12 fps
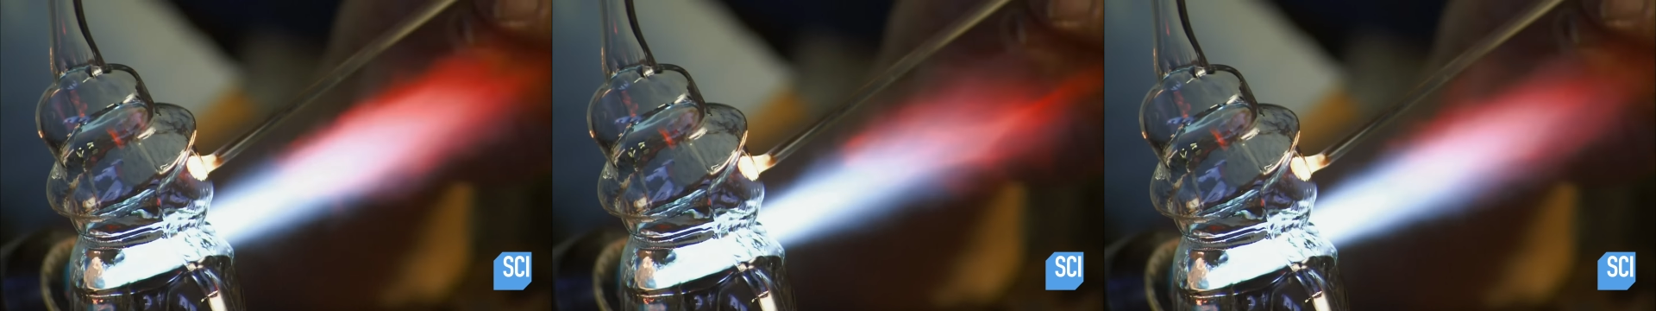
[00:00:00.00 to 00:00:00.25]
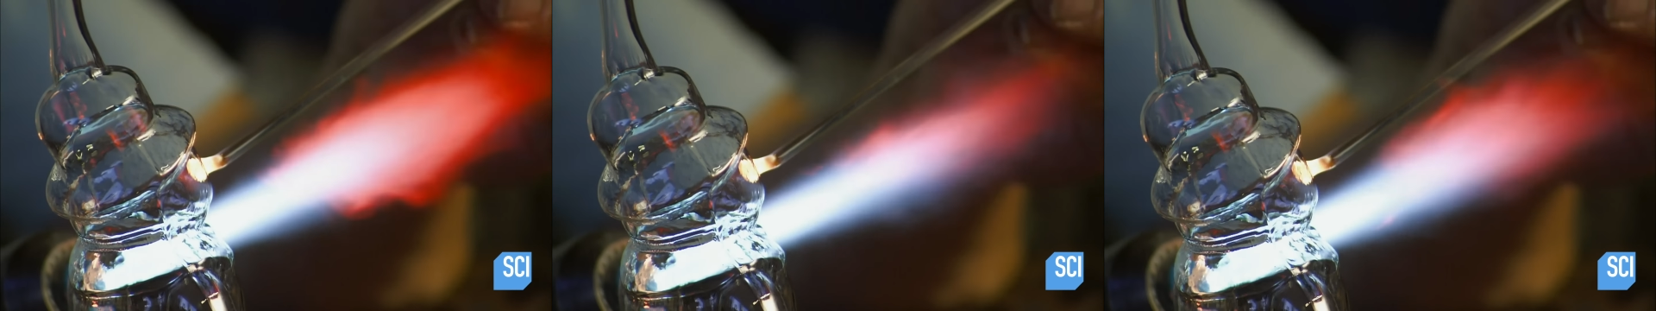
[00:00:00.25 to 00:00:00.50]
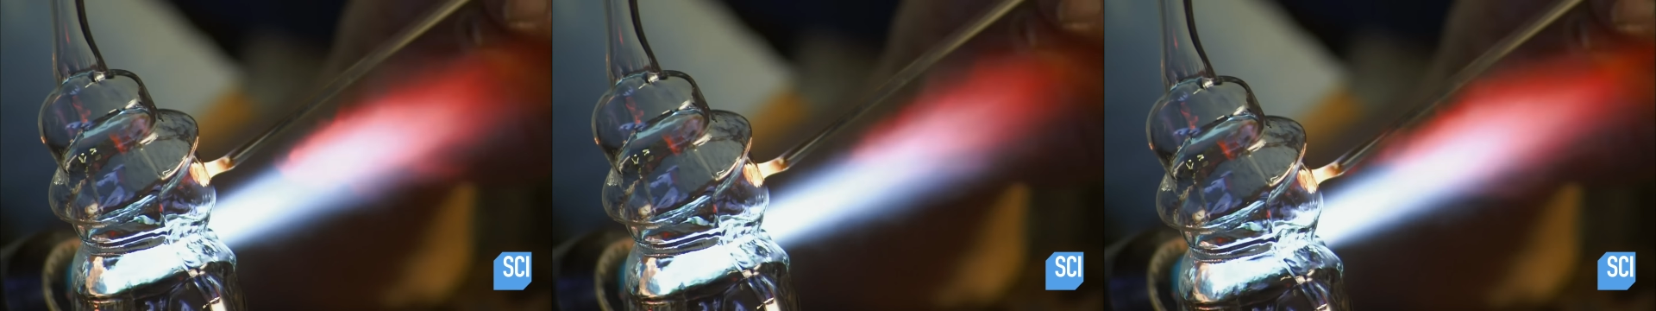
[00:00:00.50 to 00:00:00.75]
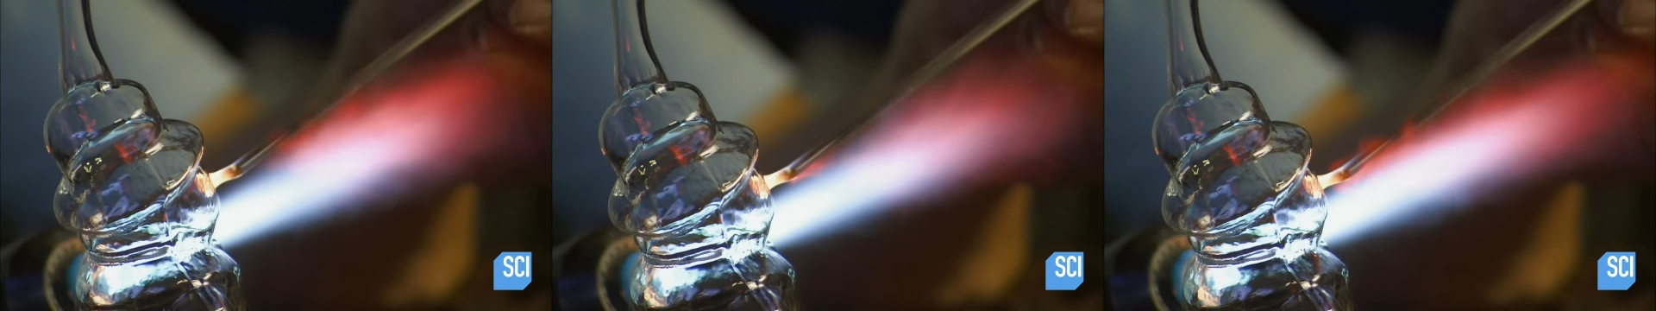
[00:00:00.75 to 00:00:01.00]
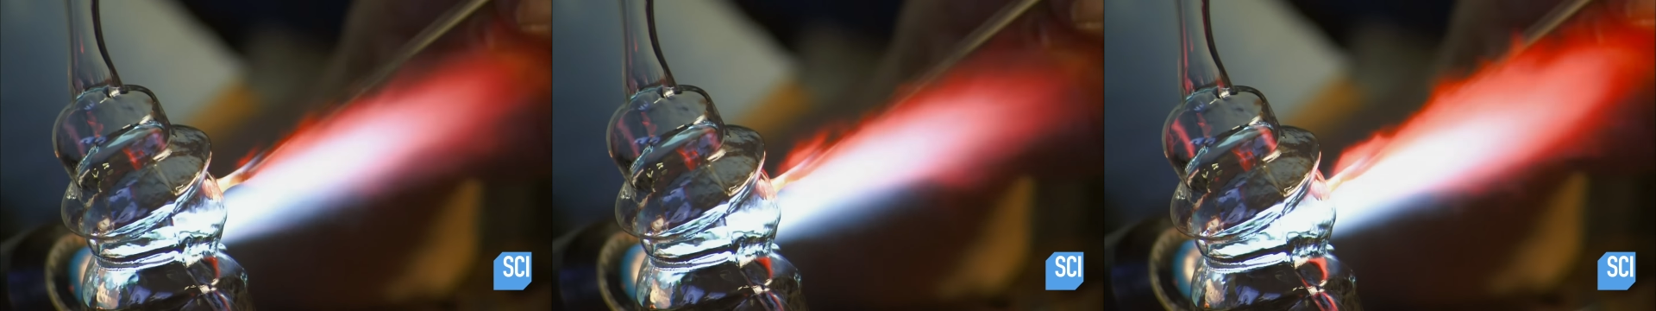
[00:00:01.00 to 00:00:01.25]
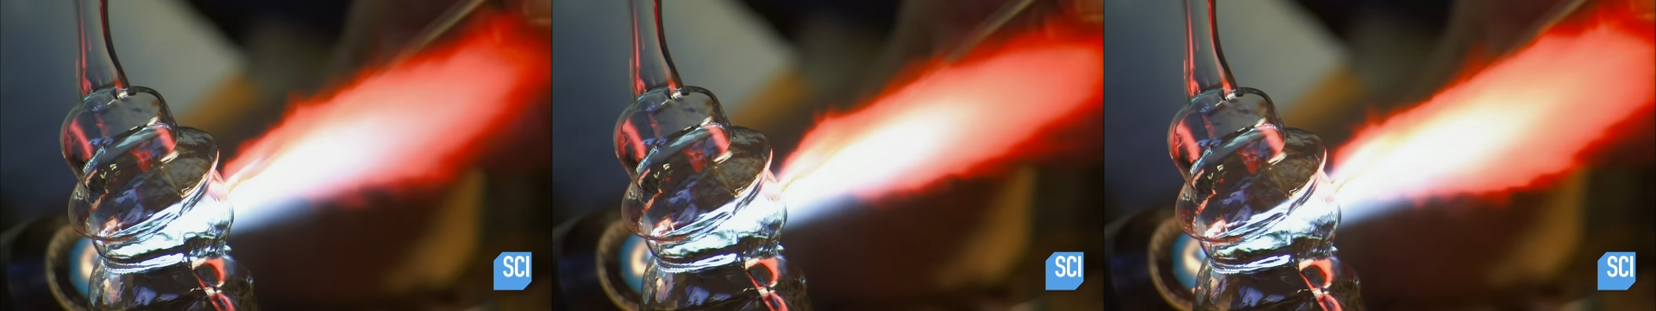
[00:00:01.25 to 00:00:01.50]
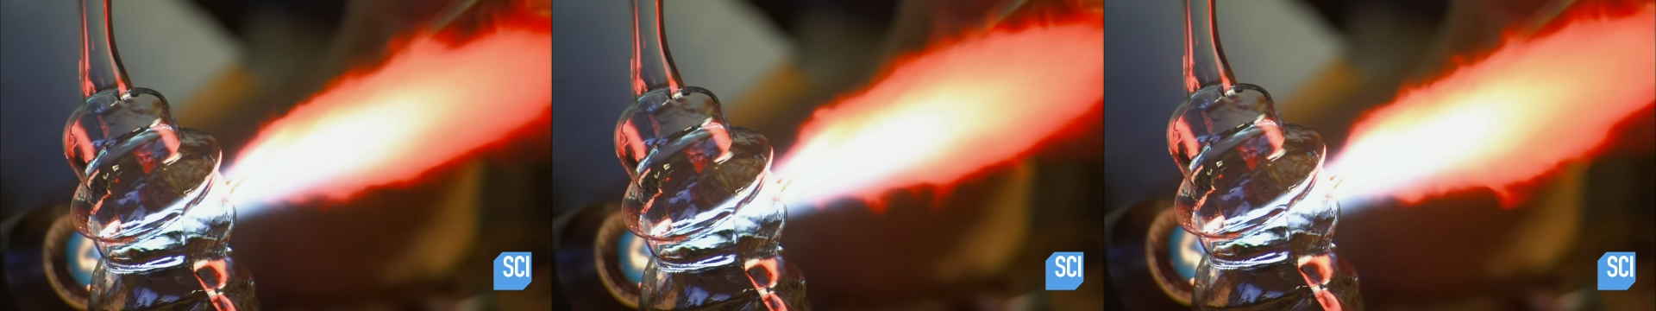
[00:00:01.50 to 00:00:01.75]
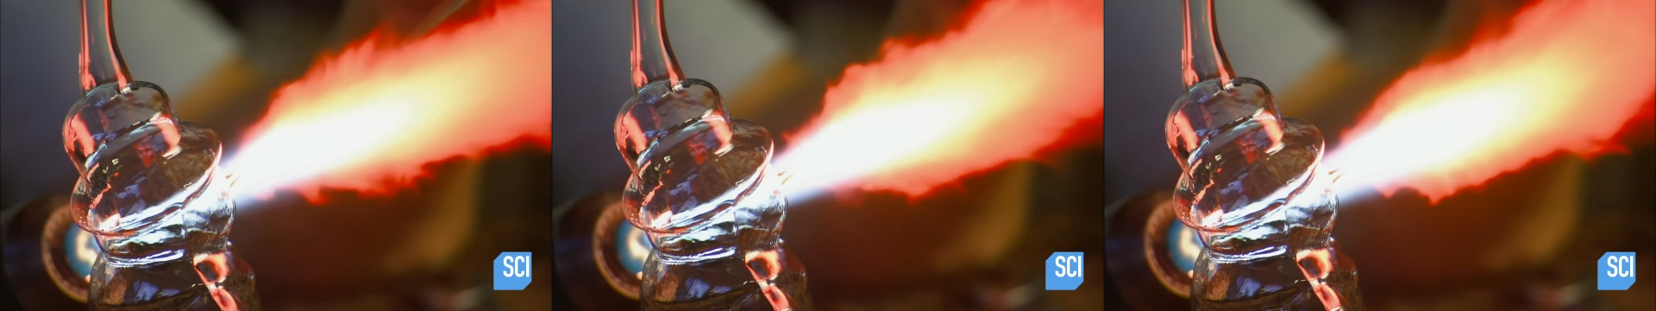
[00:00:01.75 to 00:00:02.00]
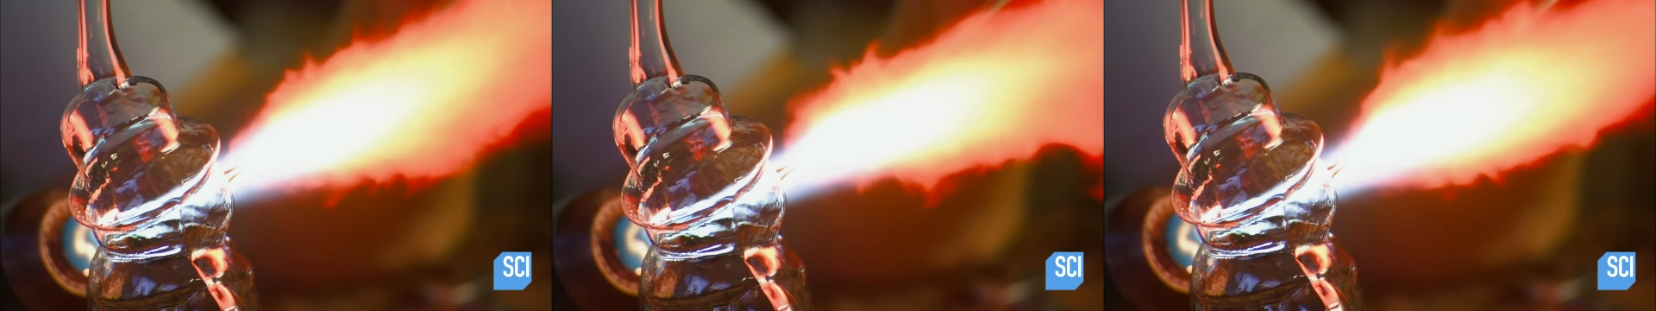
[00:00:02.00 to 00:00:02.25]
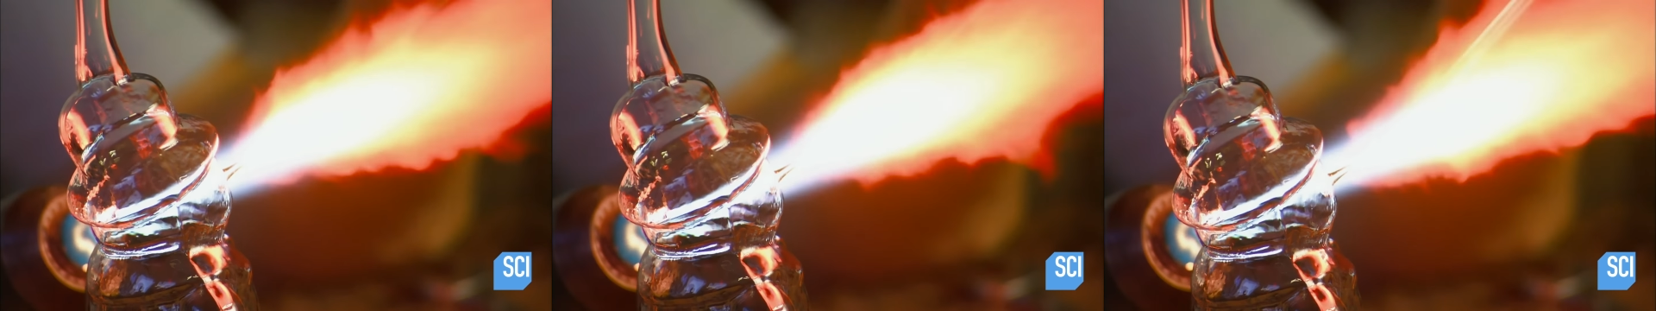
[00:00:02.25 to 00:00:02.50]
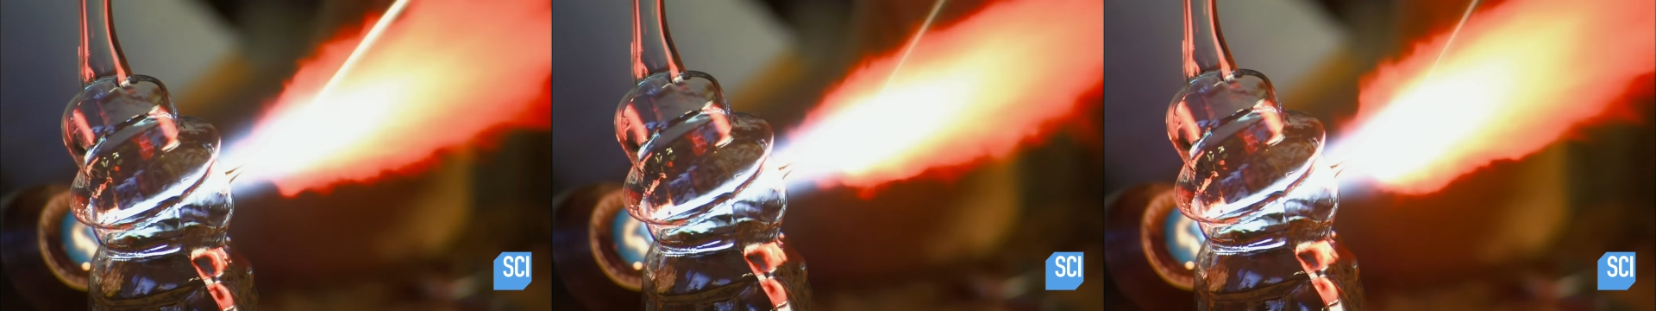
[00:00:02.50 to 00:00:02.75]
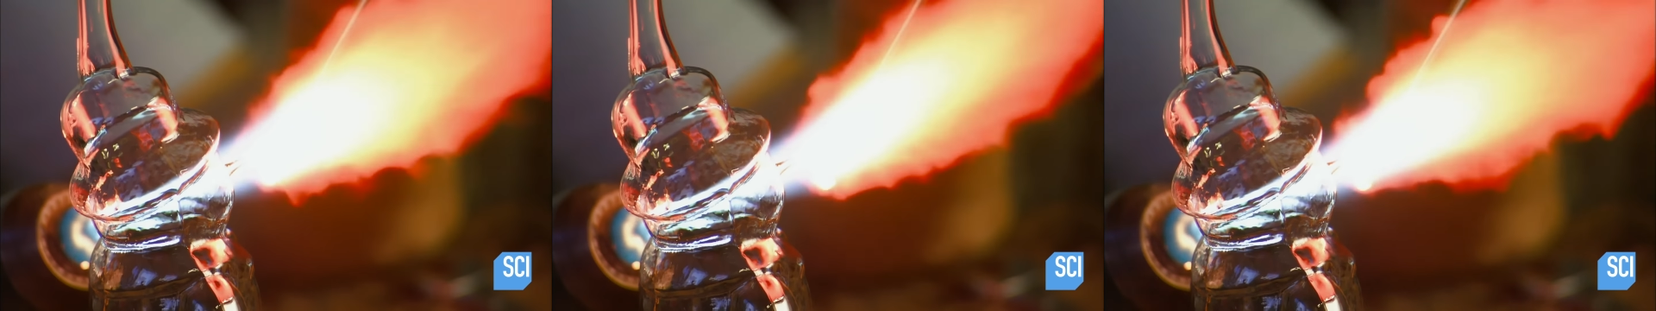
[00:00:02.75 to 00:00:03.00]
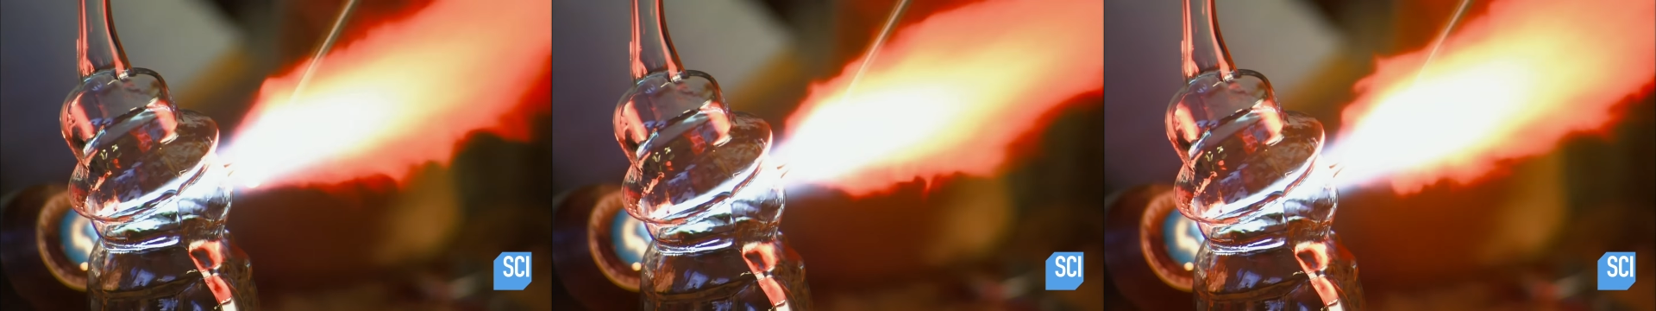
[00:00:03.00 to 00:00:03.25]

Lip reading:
Nobody's mouth can be seen.